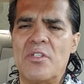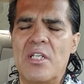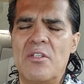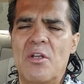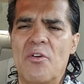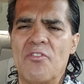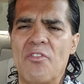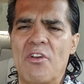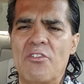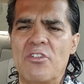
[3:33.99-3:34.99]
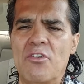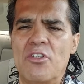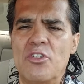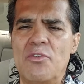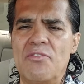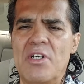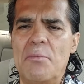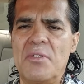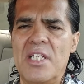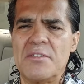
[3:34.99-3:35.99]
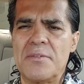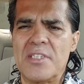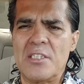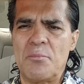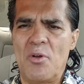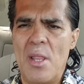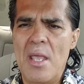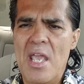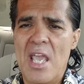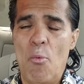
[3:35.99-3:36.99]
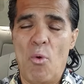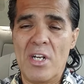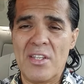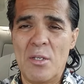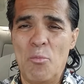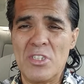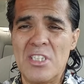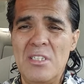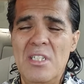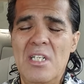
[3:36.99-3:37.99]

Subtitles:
They're doing fine. But that's beside the point. And one of them was a